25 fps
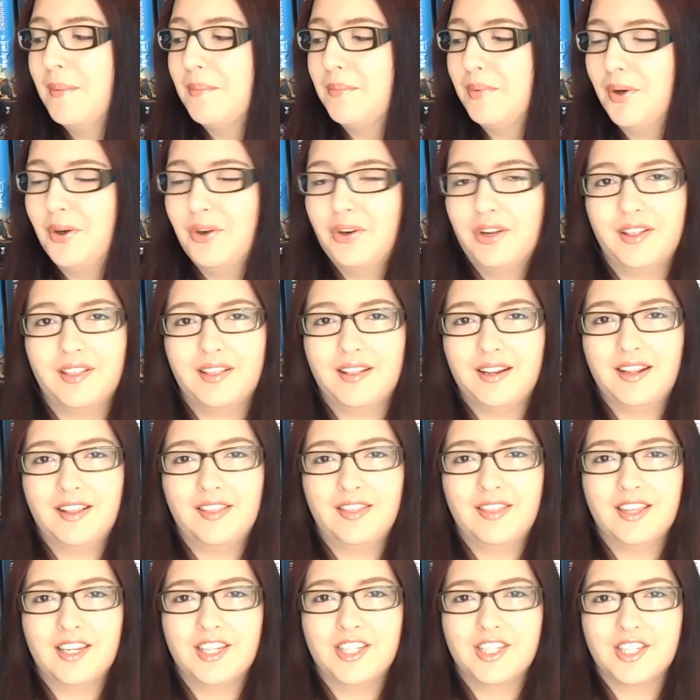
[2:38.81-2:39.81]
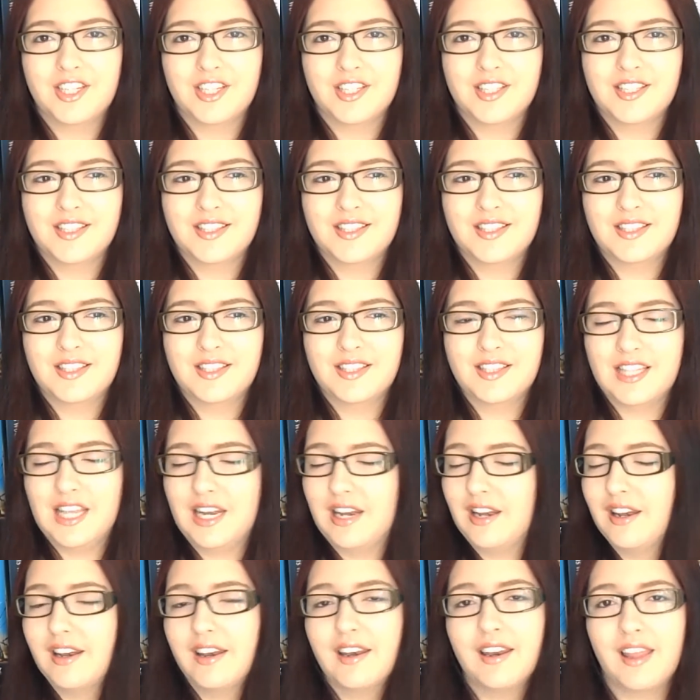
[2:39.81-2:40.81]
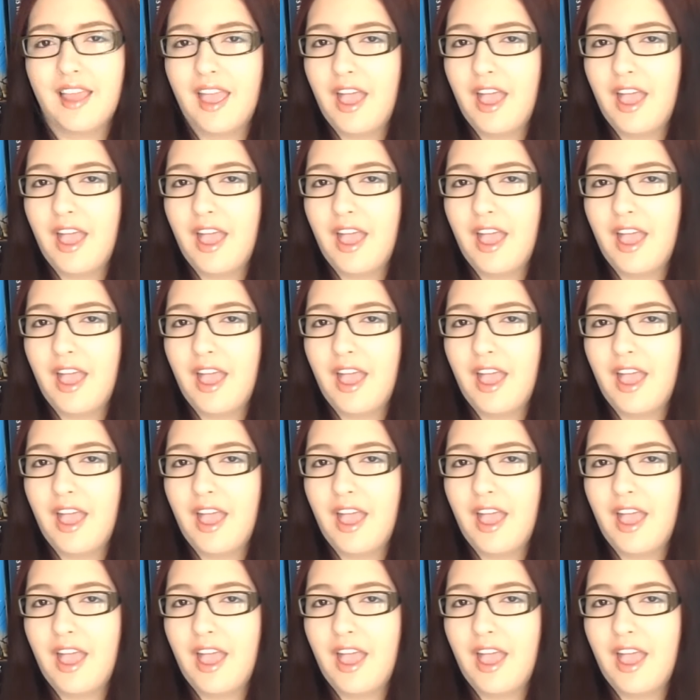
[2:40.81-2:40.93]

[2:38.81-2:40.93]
But honestly, this just didn't